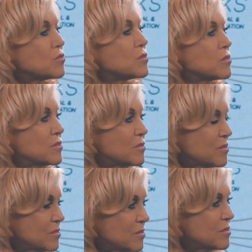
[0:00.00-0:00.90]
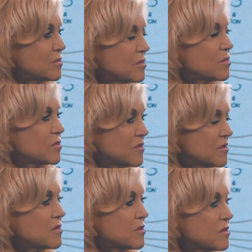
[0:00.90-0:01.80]

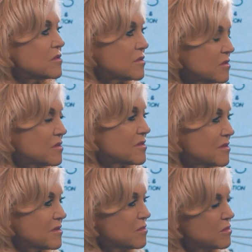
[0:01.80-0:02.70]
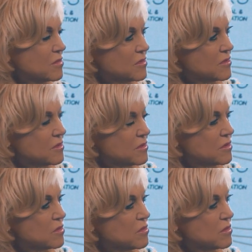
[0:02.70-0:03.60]

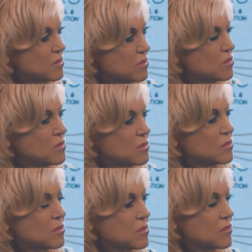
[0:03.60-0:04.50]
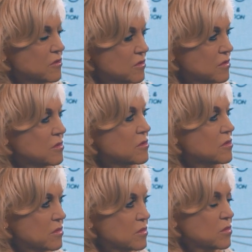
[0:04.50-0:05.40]

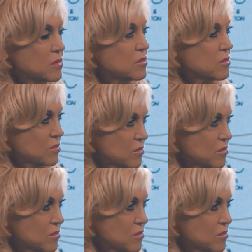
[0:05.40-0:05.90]
(not speaking)